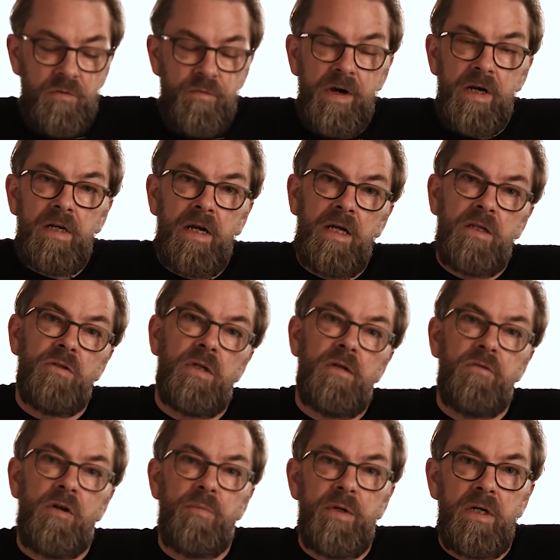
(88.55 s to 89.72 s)
finally I had to give
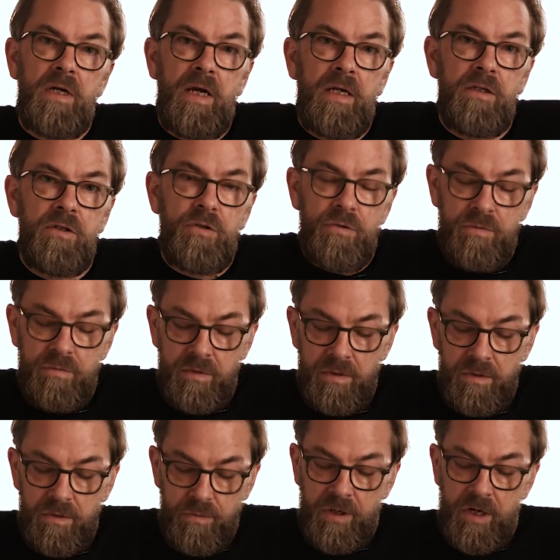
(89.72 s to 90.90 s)
up and I had to
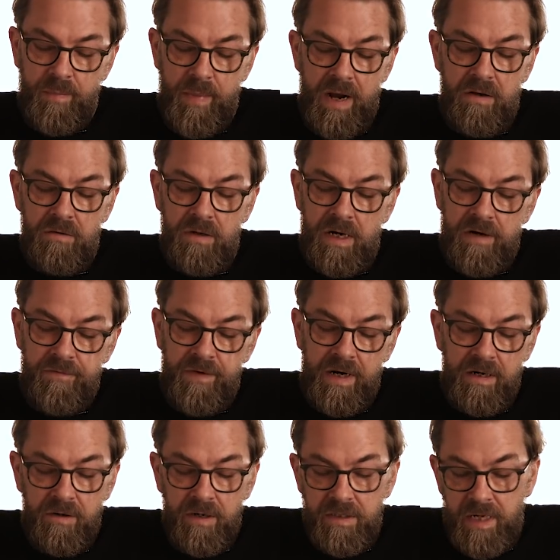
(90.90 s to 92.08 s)
look in the manual, and I find
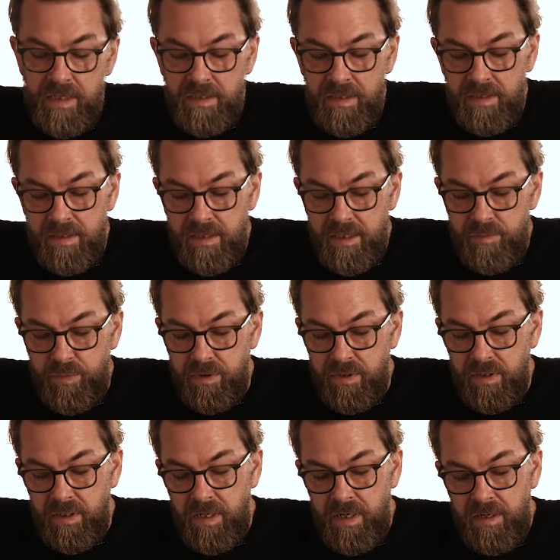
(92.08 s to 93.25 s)
out it's actually this
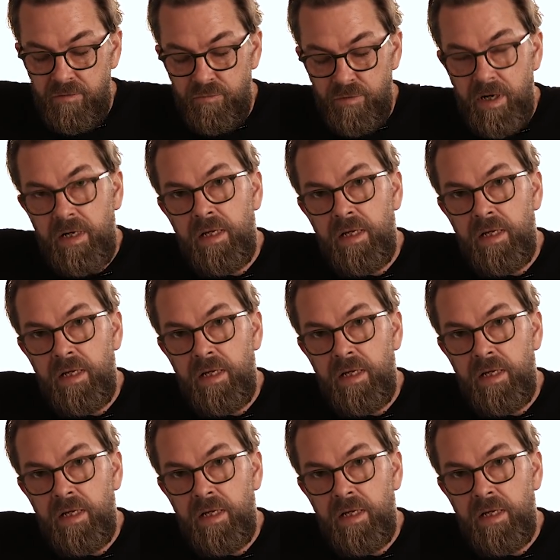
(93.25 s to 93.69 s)
button right